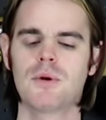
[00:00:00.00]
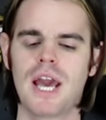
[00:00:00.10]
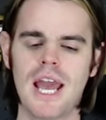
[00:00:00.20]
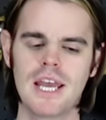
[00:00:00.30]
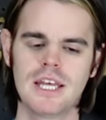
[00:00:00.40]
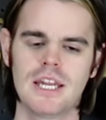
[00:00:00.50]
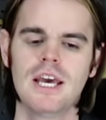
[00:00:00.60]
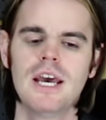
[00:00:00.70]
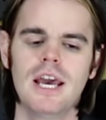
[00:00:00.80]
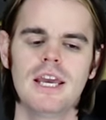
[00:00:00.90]
would hate it,
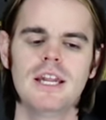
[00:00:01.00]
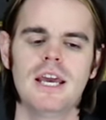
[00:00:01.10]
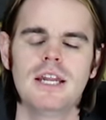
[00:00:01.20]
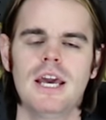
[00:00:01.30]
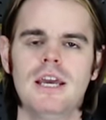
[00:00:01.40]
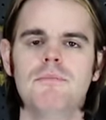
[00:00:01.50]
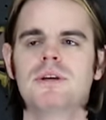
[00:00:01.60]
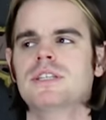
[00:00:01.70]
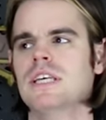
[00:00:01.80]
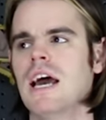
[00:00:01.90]
hate, hate, hate,
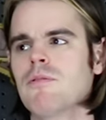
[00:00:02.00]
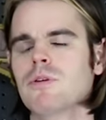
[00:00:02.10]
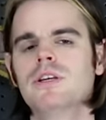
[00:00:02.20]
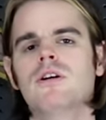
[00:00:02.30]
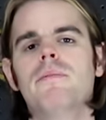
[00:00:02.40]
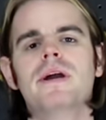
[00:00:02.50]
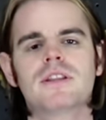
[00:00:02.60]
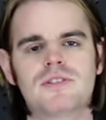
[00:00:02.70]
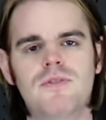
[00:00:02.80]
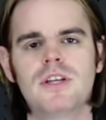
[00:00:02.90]
because every year I make
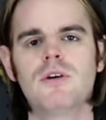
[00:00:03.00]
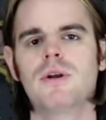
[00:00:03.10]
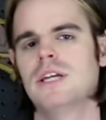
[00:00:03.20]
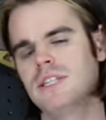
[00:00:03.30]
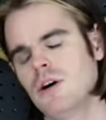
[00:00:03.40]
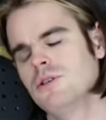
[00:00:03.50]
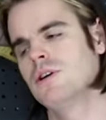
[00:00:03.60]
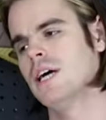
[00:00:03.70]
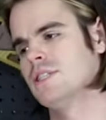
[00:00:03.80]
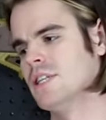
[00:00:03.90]
this video and I tell you
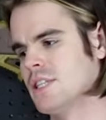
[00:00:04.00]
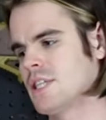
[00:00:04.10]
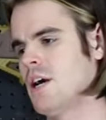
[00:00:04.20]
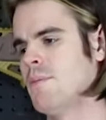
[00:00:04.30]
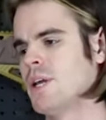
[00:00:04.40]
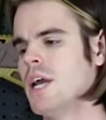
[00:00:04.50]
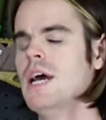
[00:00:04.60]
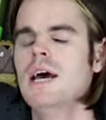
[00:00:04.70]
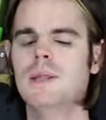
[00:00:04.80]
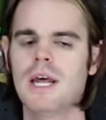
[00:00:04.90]
guys that it's coming,
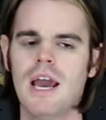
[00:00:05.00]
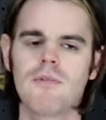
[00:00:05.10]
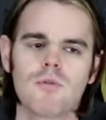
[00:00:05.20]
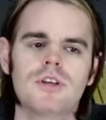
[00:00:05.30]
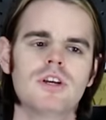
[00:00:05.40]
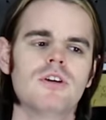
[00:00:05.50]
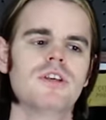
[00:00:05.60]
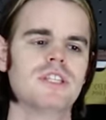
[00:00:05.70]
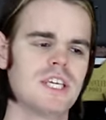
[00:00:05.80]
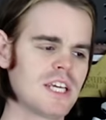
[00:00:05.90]
and then every year
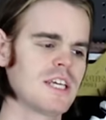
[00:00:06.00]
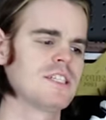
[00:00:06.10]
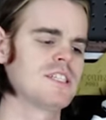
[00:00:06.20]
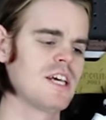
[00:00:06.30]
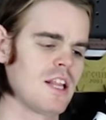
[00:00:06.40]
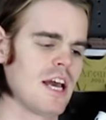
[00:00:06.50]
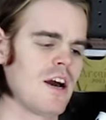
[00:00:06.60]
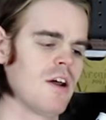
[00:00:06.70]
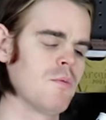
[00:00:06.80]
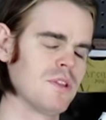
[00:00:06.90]
the tickets sell
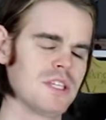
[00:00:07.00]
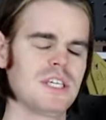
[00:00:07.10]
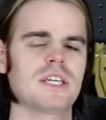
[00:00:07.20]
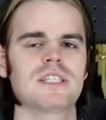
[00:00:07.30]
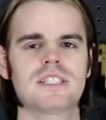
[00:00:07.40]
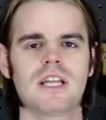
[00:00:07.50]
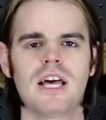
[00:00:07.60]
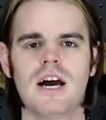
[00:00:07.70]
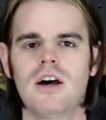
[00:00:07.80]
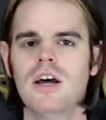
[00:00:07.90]
out, and when the tickets sell
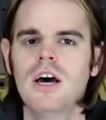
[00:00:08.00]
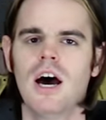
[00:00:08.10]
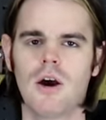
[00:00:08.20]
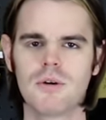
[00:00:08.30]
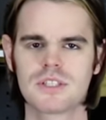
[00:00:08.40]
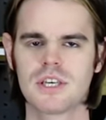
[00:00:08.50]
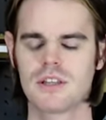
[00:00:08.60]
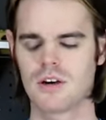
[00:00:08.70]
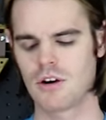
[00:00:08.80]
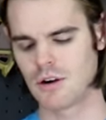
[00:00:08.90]
out, I always get
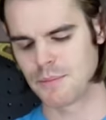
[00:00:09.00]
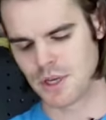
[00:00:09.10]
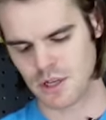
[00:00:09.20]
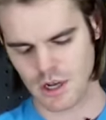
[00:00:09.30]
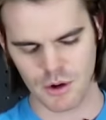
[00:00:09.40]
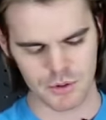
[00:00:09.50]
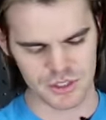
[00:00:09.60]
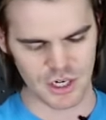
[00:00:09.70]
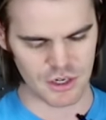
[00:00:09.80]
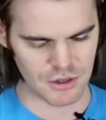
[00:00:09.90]
the, oh man, I
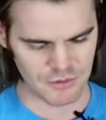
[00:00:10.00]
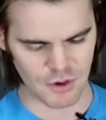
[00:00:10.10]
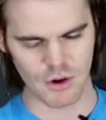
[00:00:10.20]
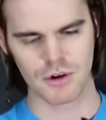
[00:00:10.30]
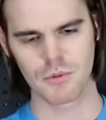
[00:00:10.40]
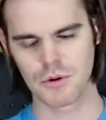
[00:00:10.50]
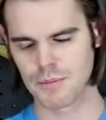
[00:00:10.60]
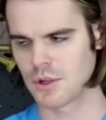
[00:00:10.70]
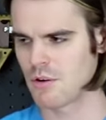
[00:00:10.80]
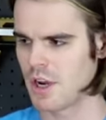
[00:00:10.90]
wish I could have gone, it would have
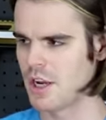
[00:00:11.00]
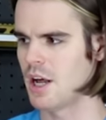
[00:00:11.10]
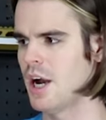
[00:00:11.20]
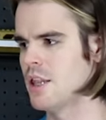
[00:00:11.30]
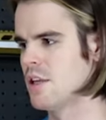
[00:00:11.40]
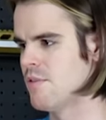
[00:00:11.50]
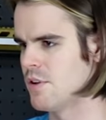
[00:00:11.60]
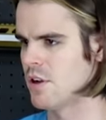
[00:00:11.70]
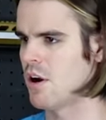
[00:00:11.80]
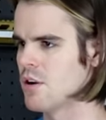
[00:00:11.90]
been great, I live
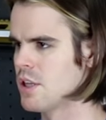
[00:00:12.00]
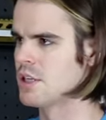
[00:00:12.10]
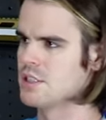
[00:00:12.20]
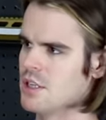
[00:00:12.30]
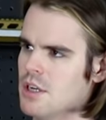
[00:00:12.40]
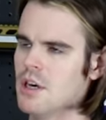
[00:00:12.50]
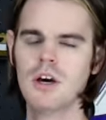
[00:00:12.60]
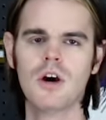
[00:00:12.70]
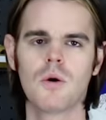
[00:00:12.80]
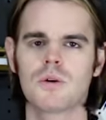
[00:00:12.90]
in Arlington
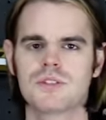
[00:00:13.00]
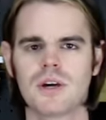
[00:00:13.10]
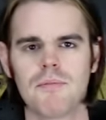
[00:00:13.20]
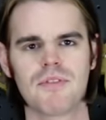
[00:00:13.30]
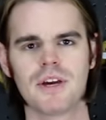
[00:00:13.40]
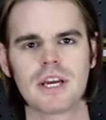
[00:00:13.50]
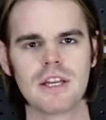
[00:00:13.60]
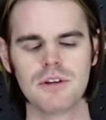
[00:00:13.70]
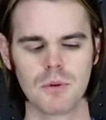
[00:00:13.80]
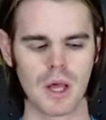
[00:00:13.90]
or something,
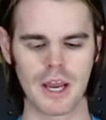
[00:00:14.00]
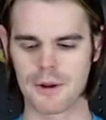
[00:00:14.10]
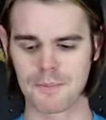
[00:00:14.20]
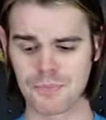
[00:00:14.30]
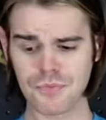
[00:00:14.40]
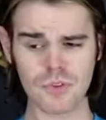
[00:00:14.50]
and you like,